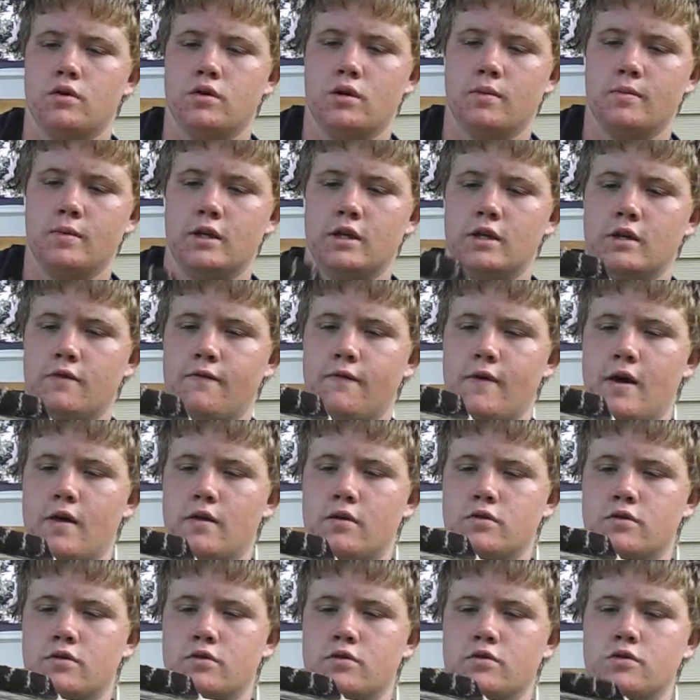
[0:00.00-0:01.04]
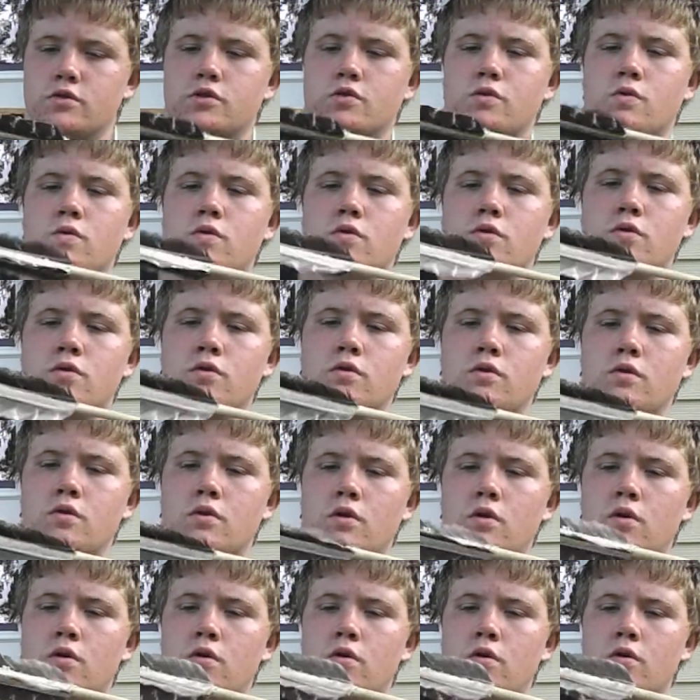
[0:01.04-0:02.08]
Some of these feathers are shorter
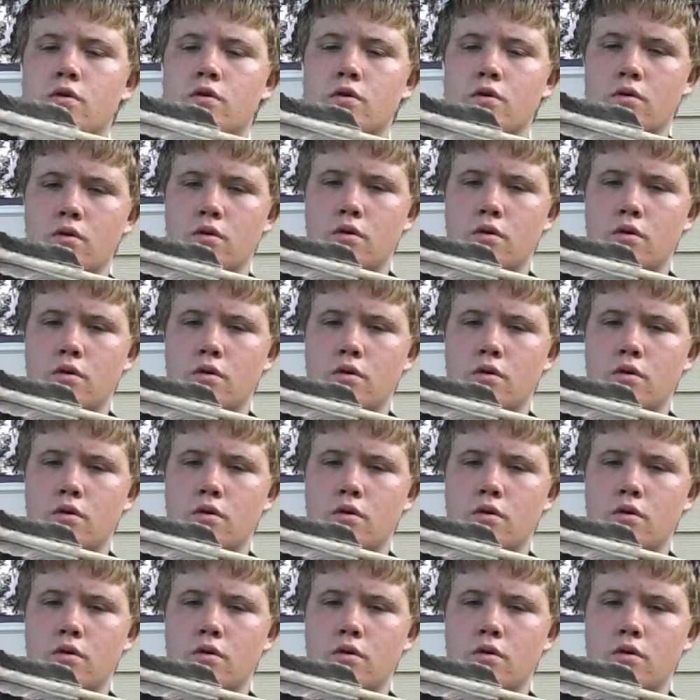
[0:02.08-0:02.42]
and longer.